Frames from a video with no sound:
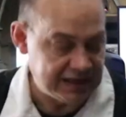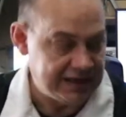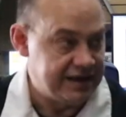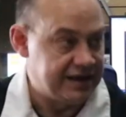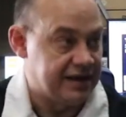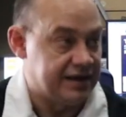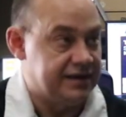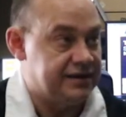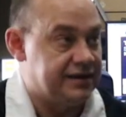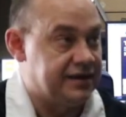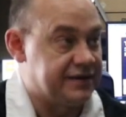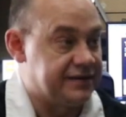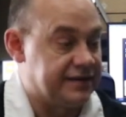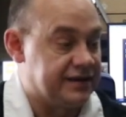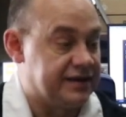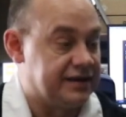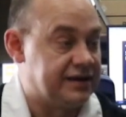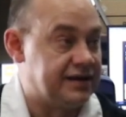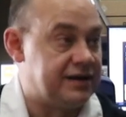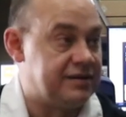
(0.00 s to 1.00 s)
Yeah, I
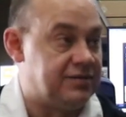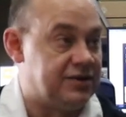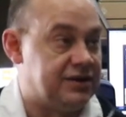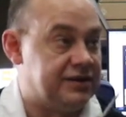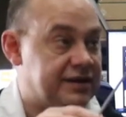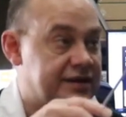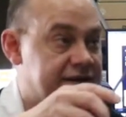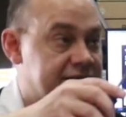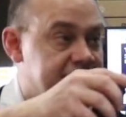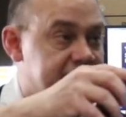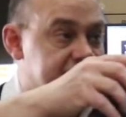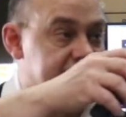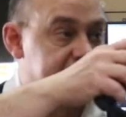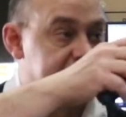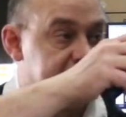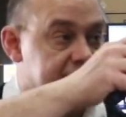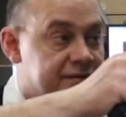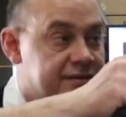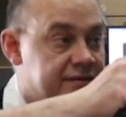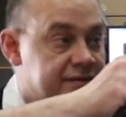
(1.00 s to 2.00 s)
think I got them all now.
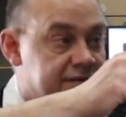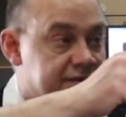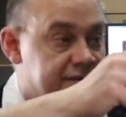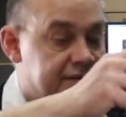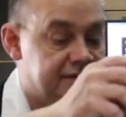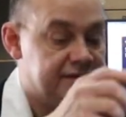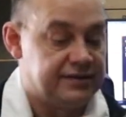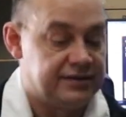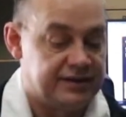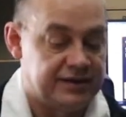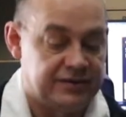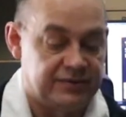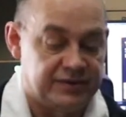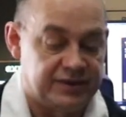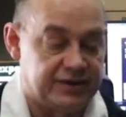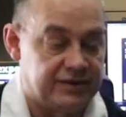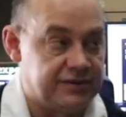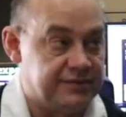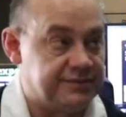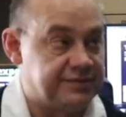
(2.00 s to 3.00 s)
There we
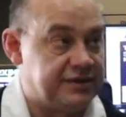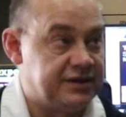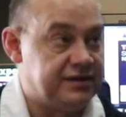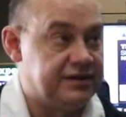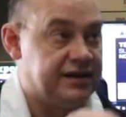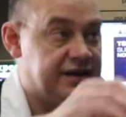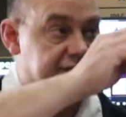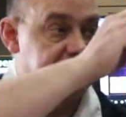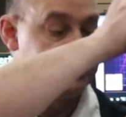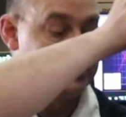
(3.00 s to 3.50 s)
go. Didn't have